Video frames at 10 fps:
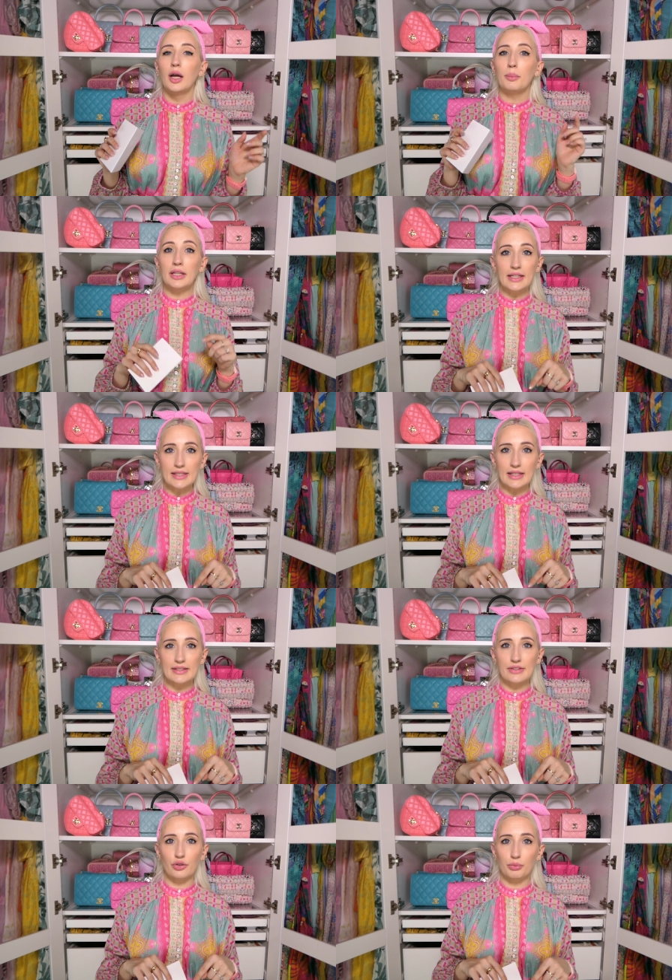please let
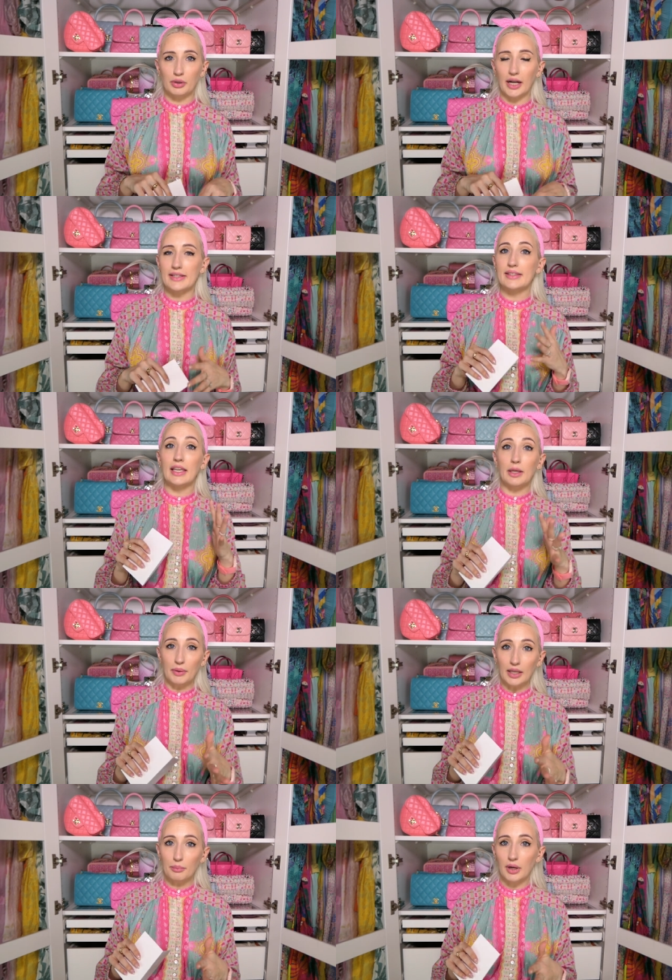us know the price
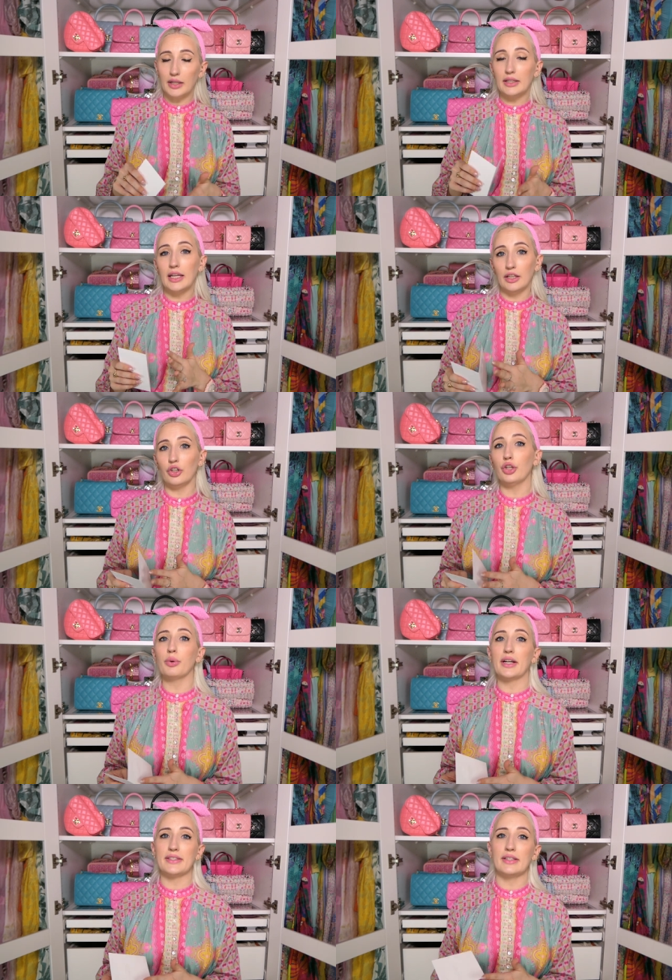keeping in mind that in the
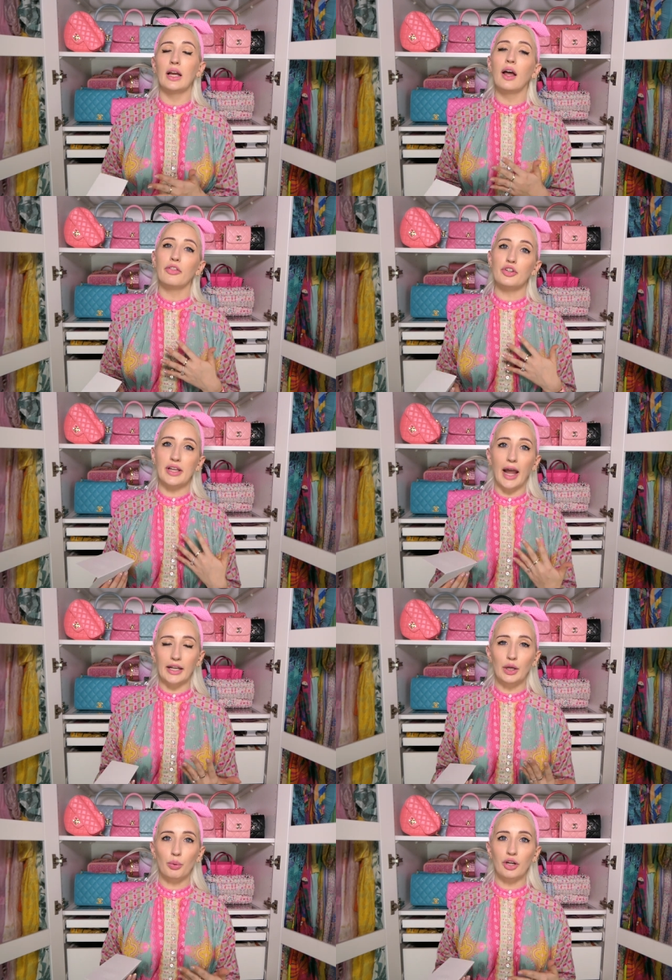US there's
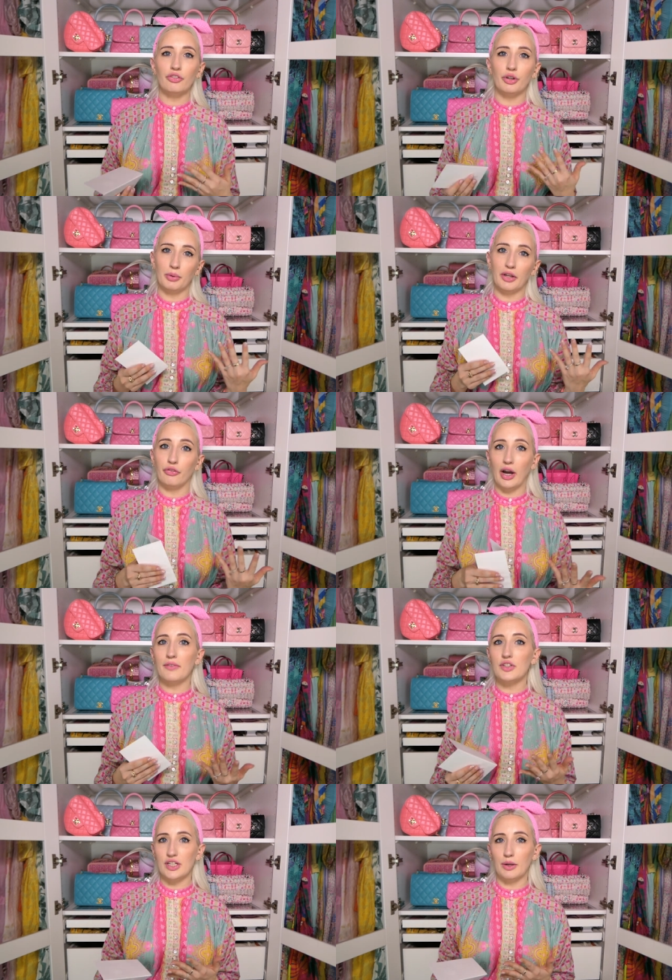anywhere from like
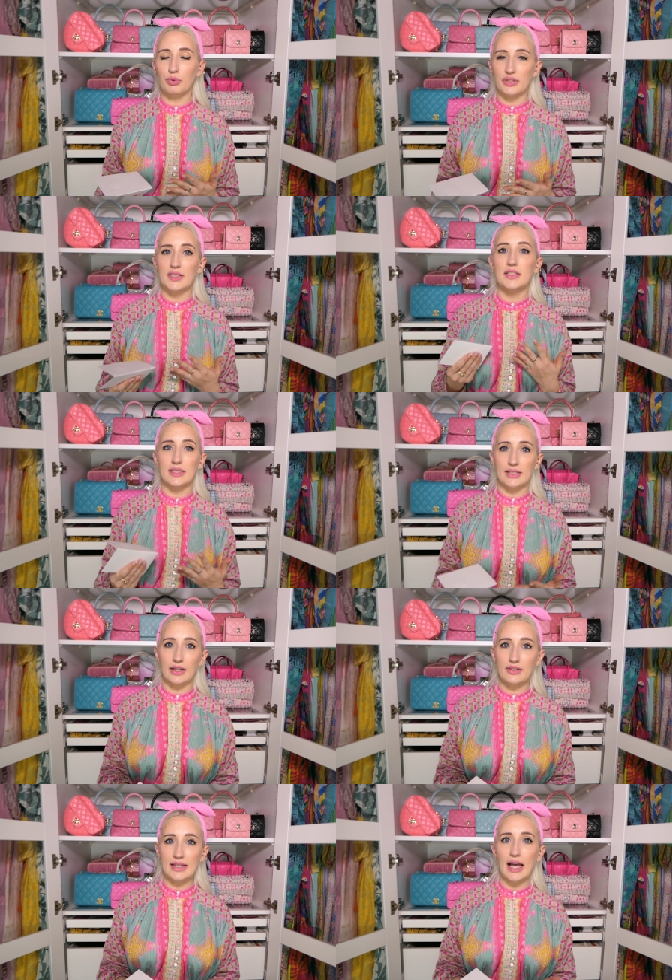5 to 10%
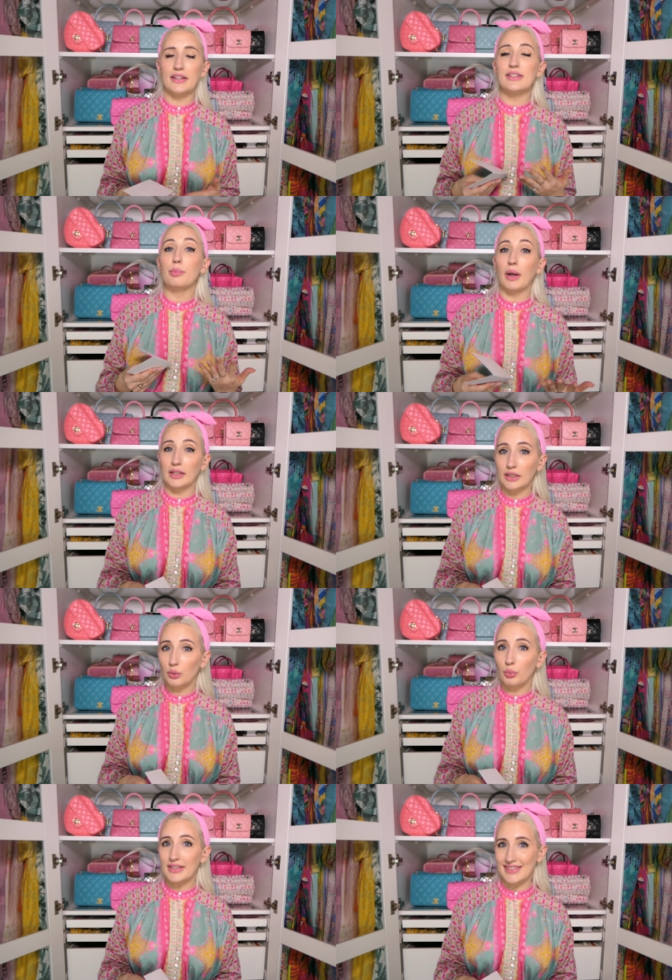sales tax depending
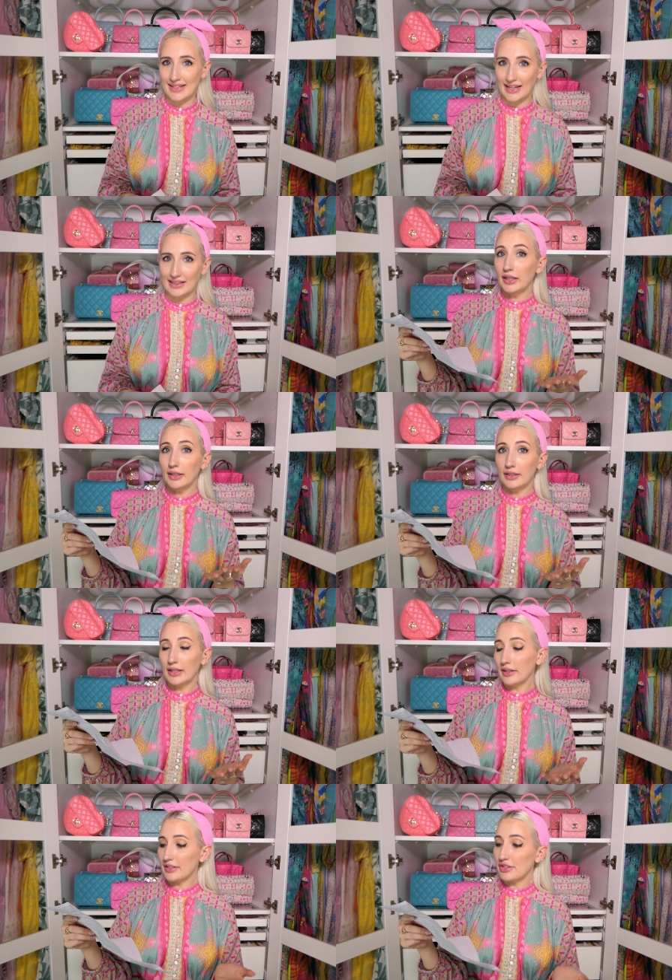on what state. In
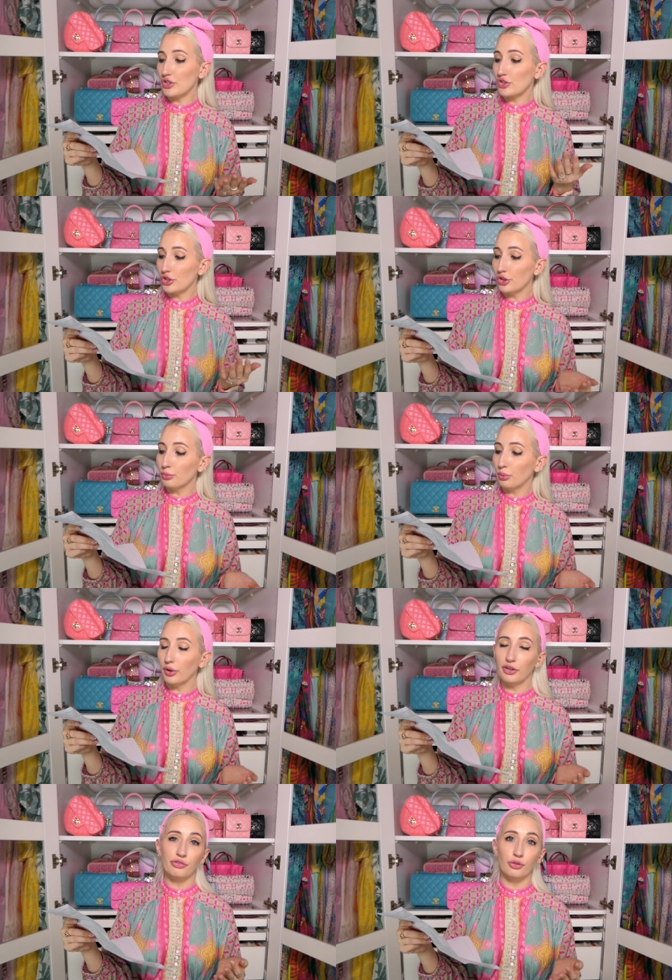India this is
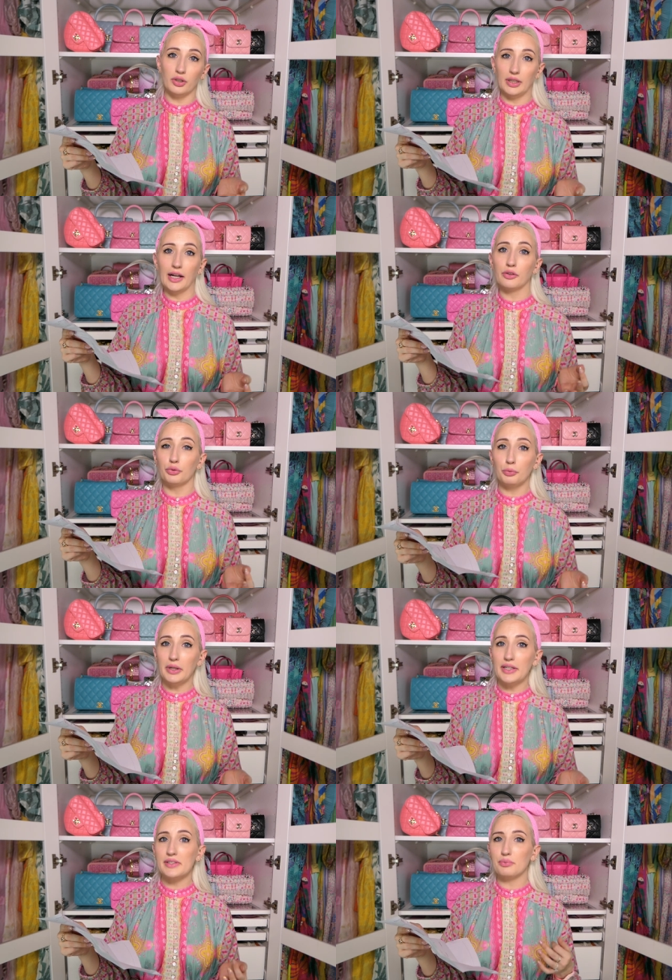2.4 lakh
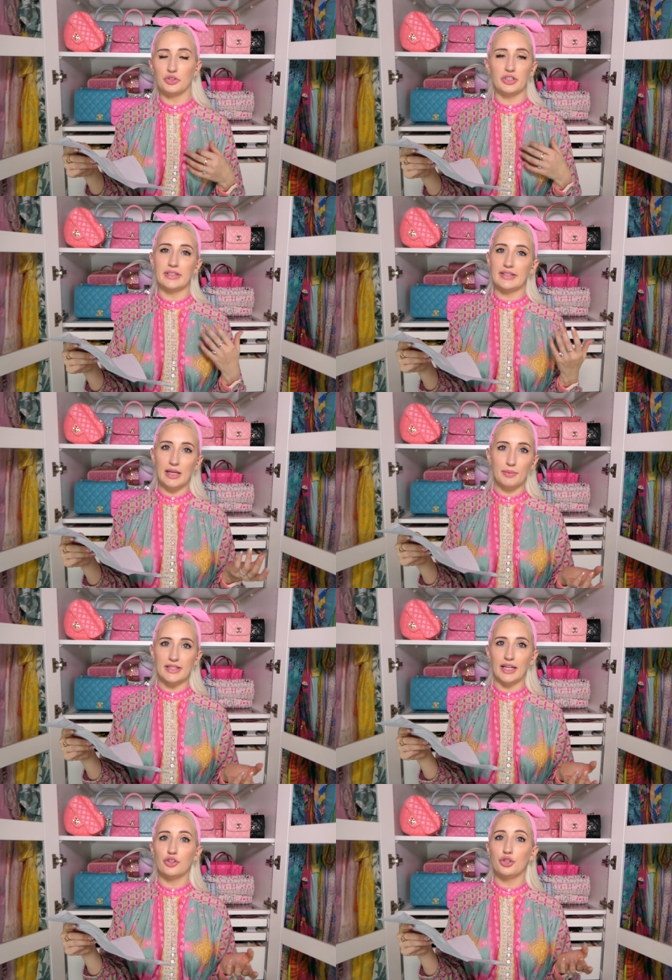rupees which is the same as
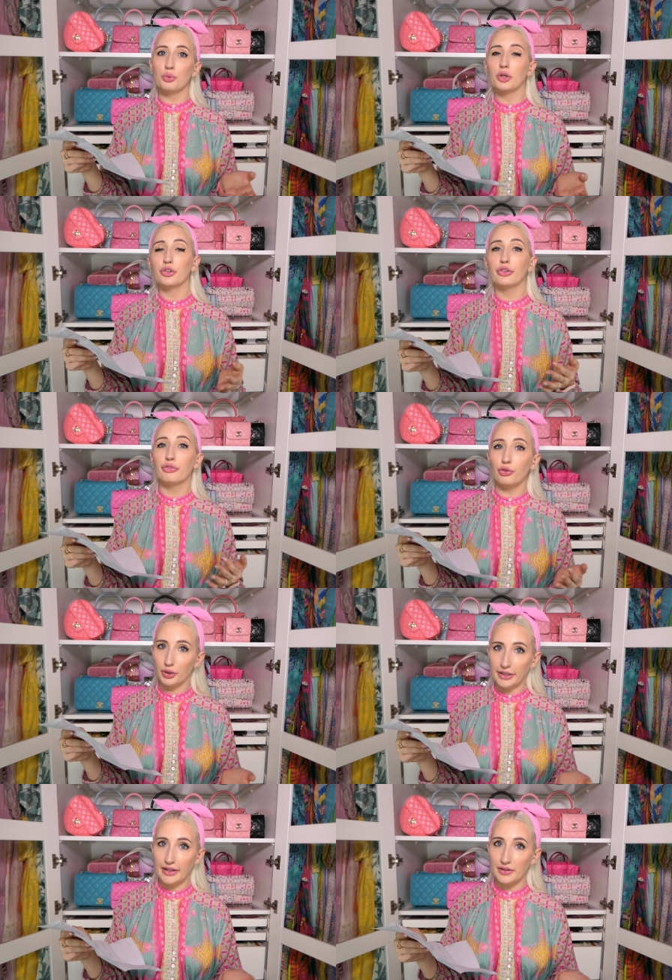saying
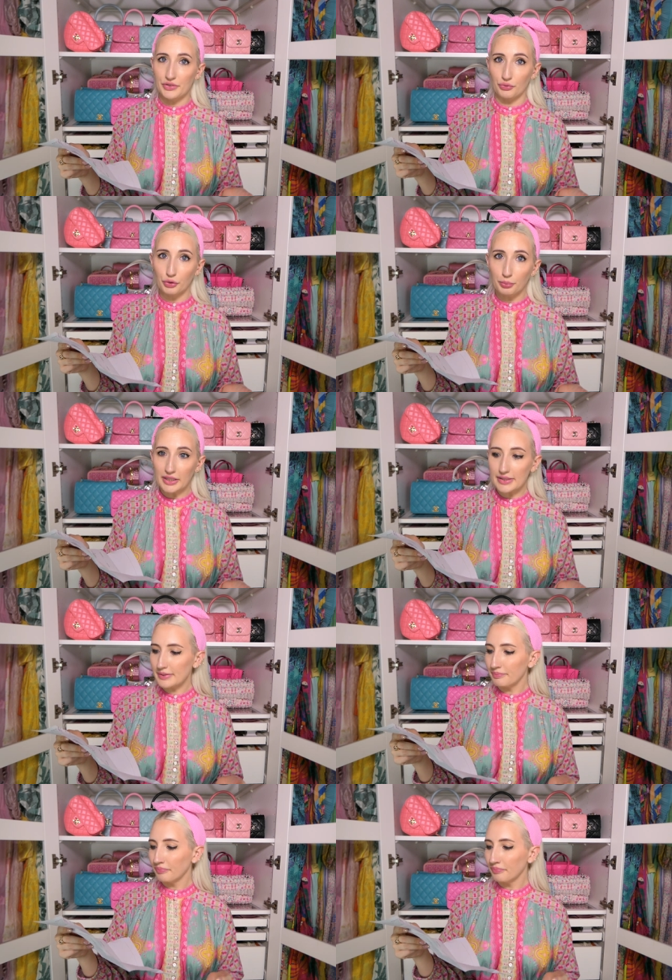240,000 rupees.